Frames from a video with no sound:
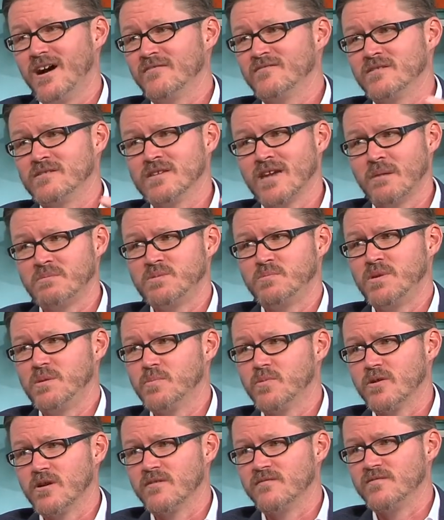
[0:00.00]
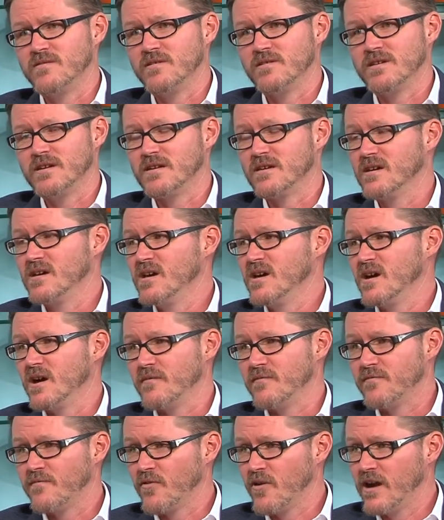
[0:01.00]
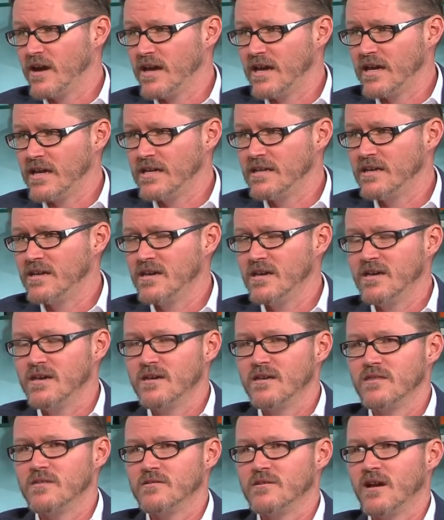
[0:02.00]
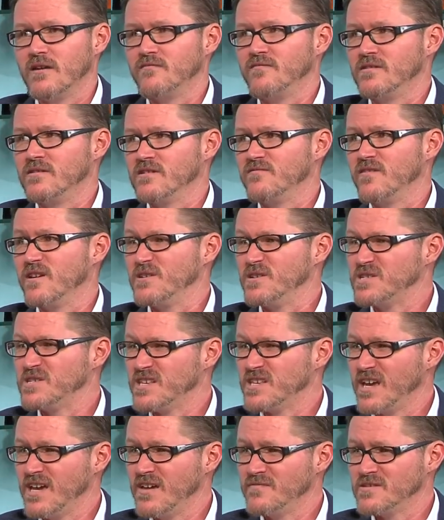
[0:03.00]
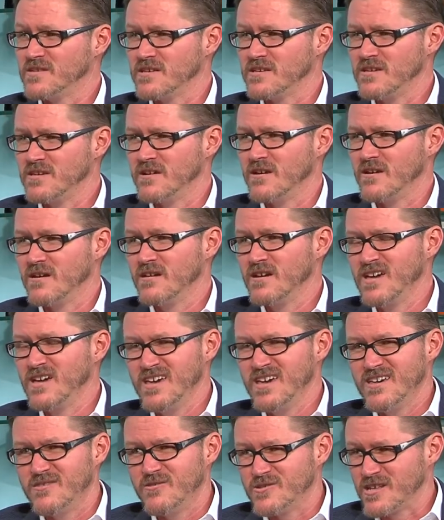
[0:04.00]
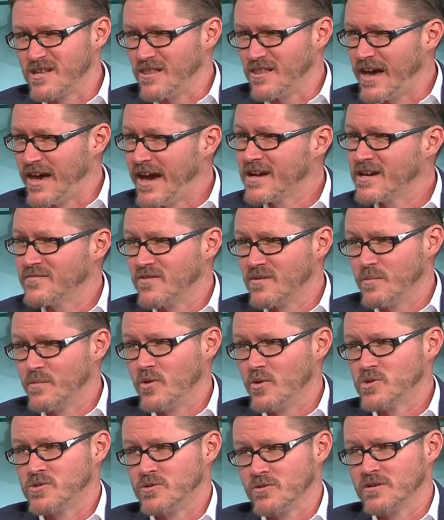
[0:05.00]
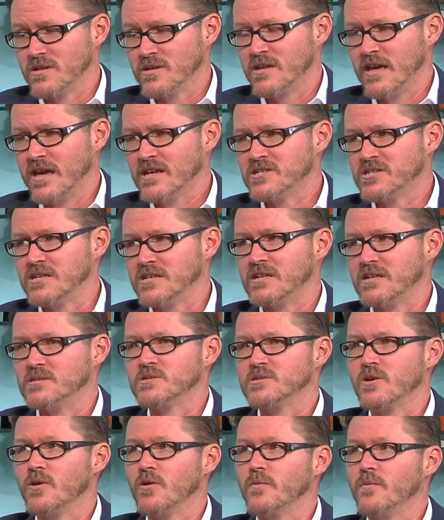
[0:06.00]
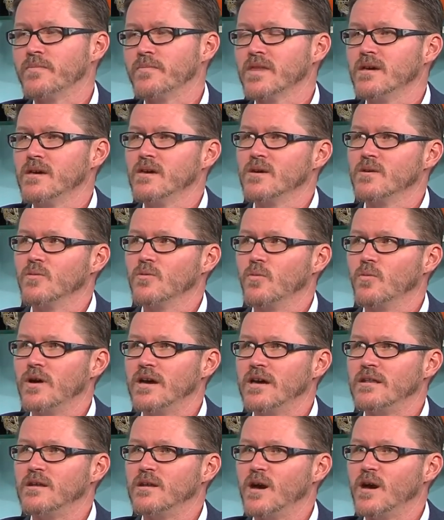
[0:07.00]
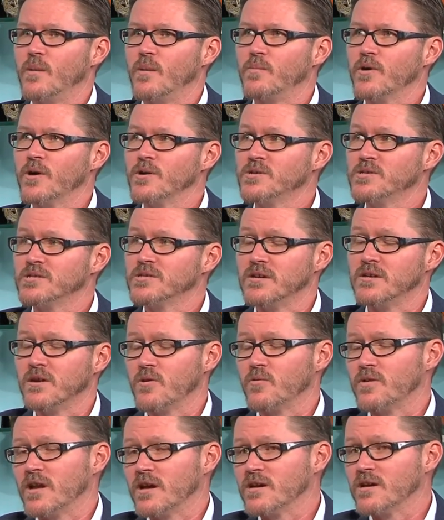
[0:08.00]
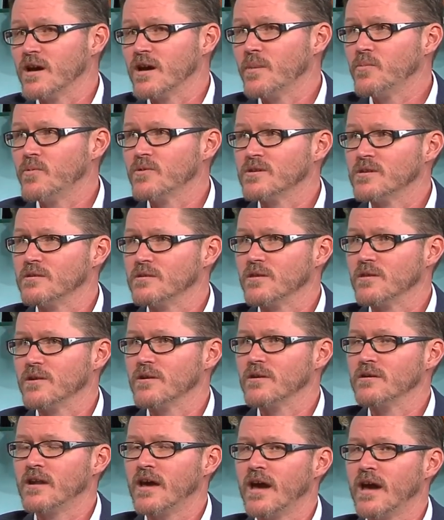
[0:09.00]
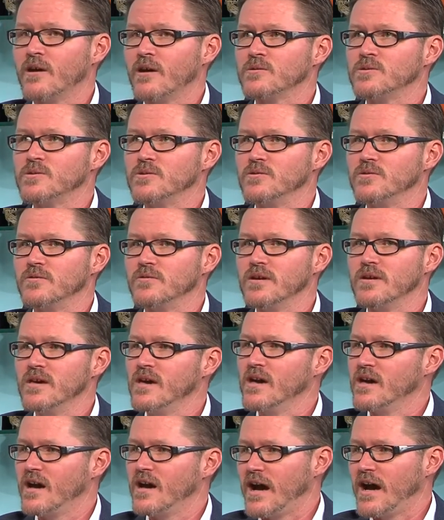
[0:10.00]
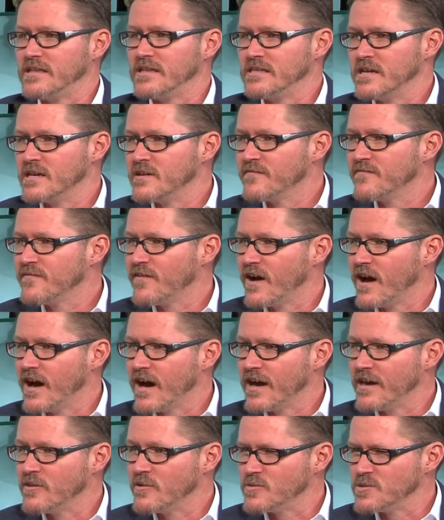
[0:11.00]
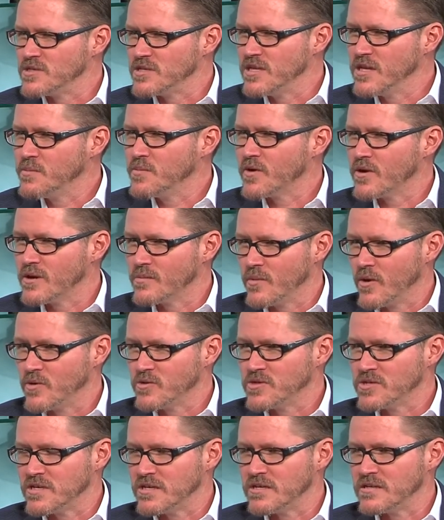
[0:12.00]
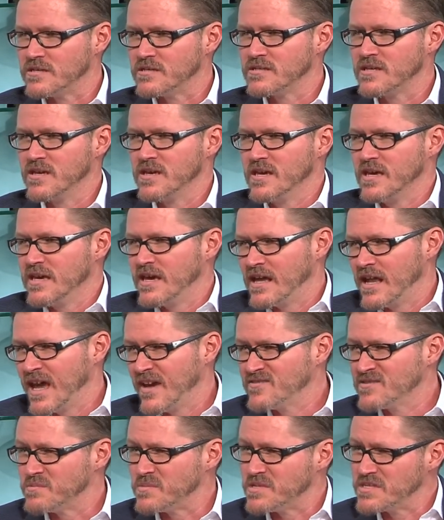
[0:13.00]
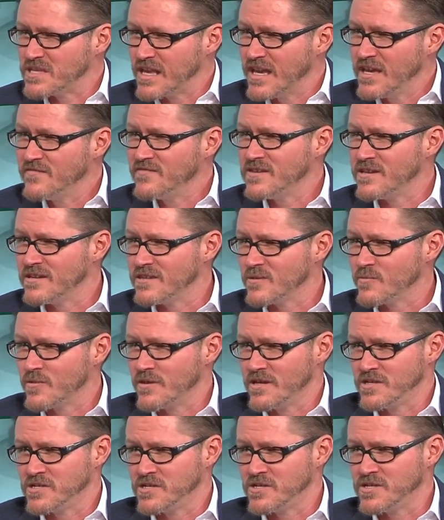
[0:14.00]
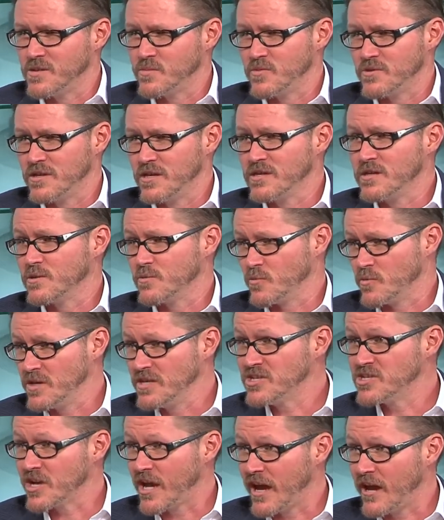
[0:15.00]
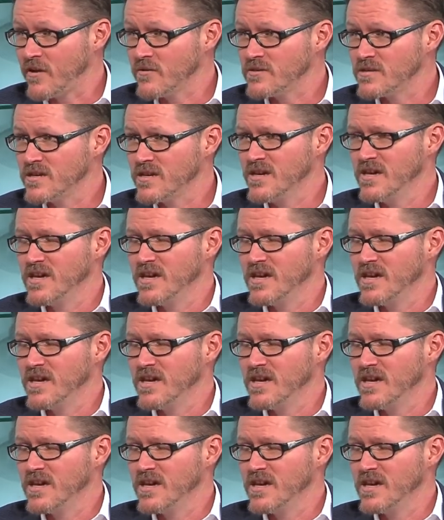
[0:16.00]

oftentimes people are feeling afraid, they're not feeling very safe, secure. There's a lack of emotional connection. And so when a person or when a couple can learn how to identify those deeper emotions and have some safety in the relationship where they can reach out